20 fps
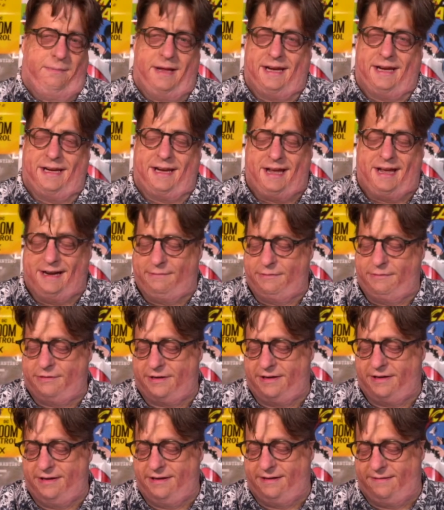Black Adam
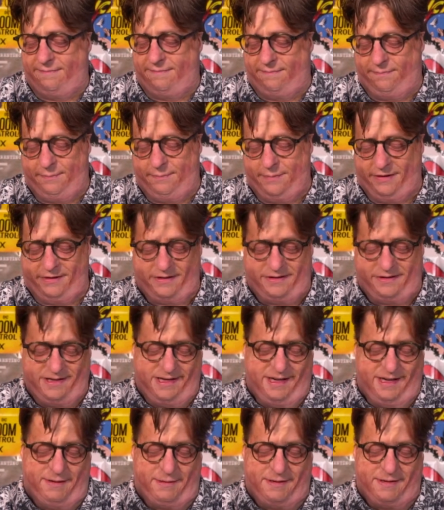trying to build a
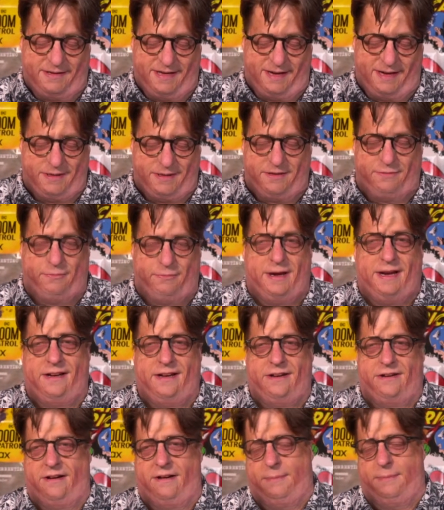team, and Damian
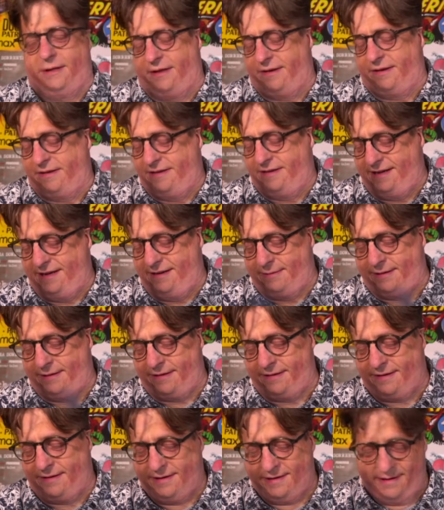Wayne trying to build a team, and